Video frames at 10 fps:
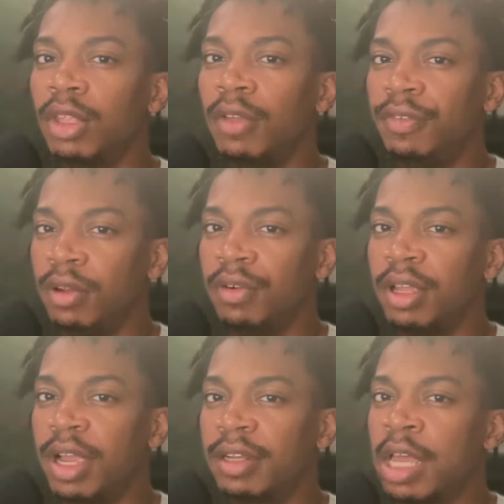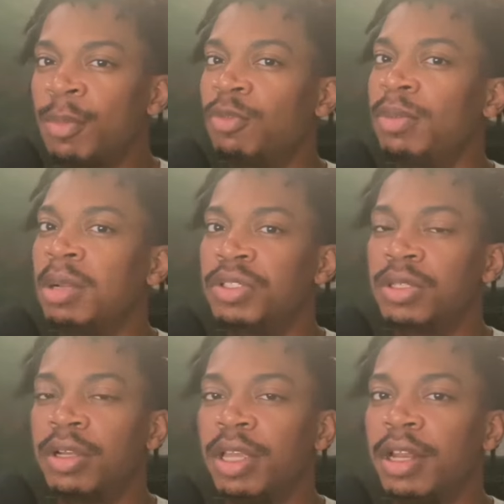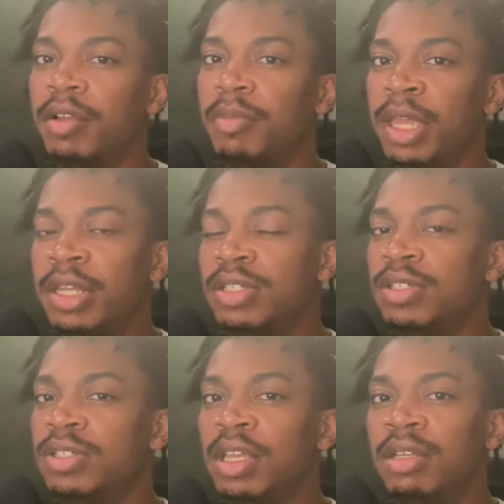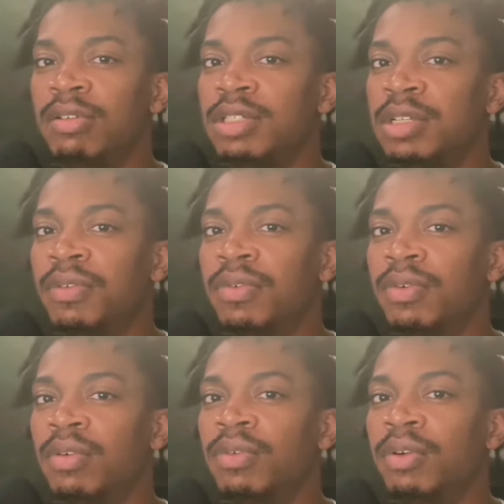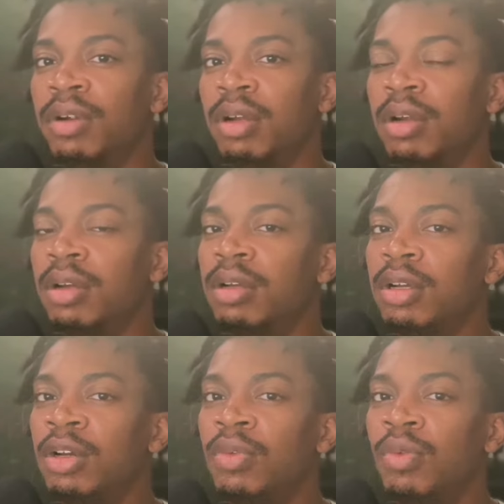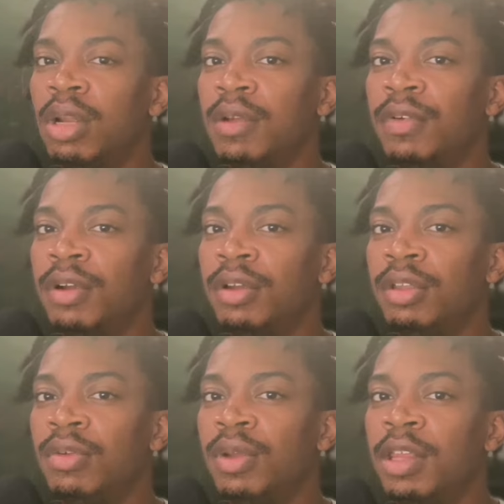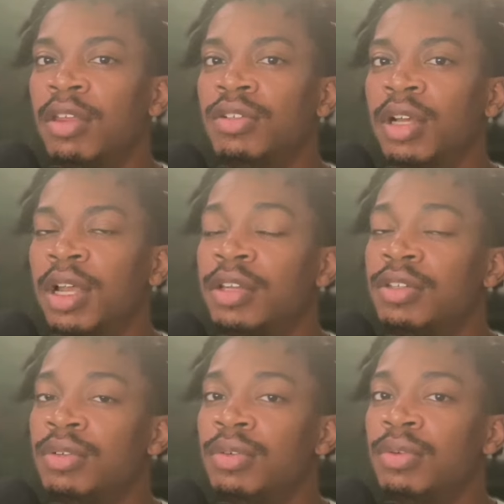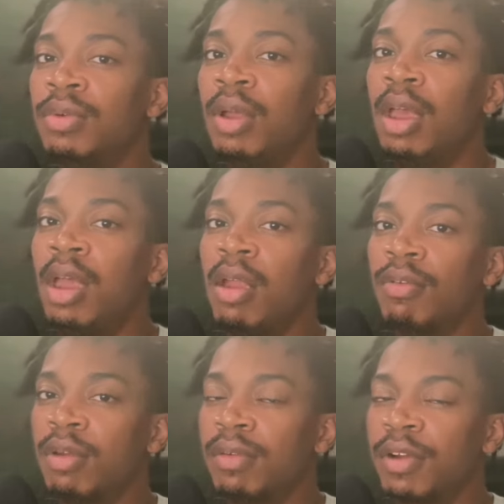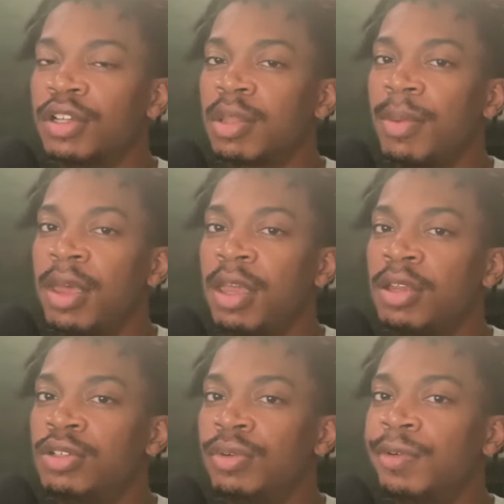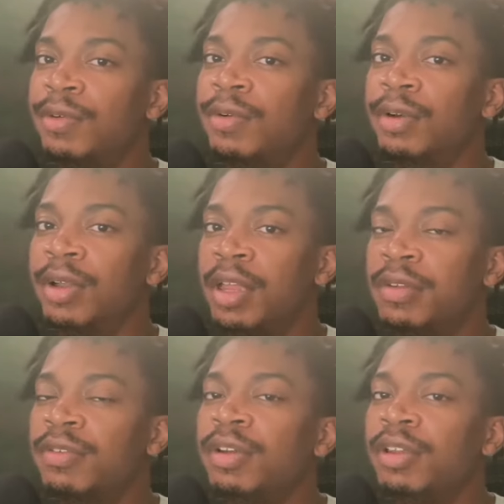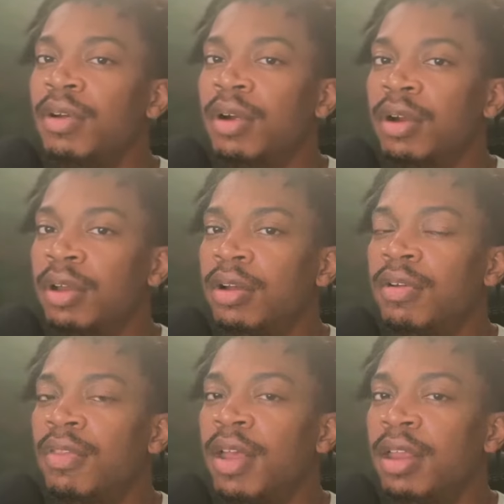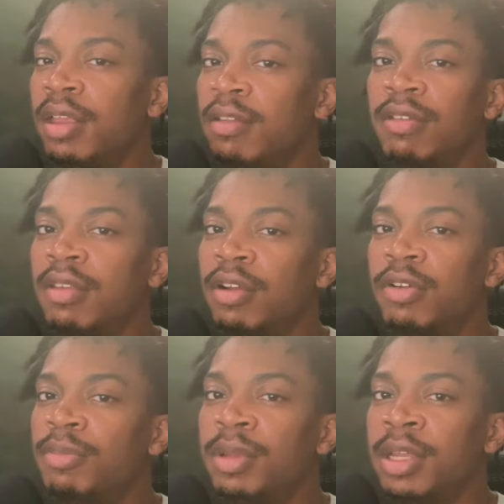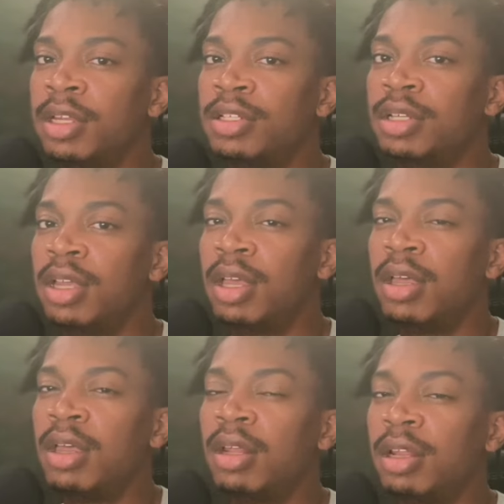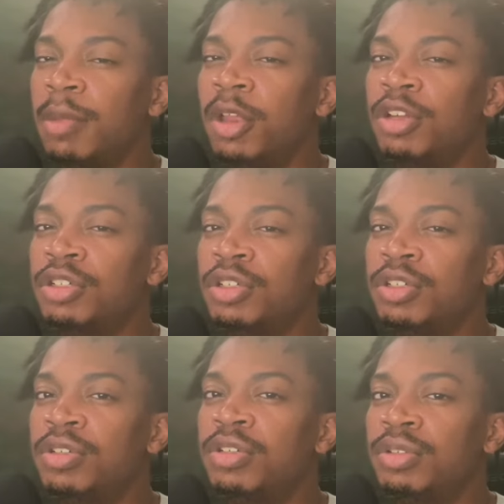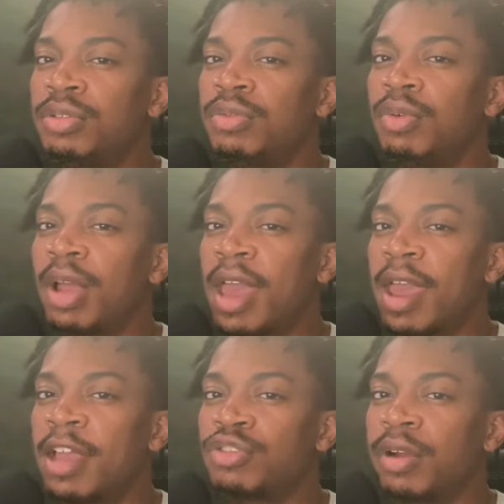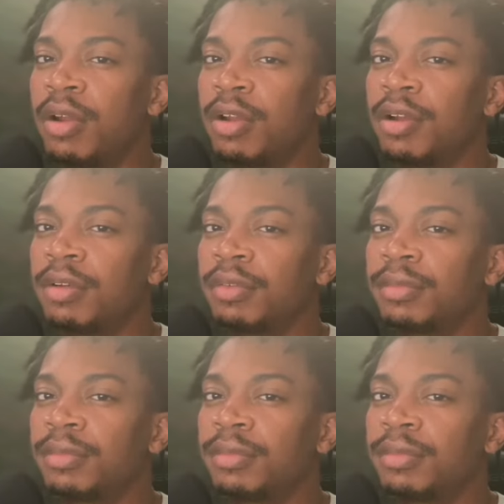If your React app is published on GitHub Pages and you receive a 404 error code whenever you either try to refresh the page or enter a URL that isn't the home page, let me introduce you to HashRouter.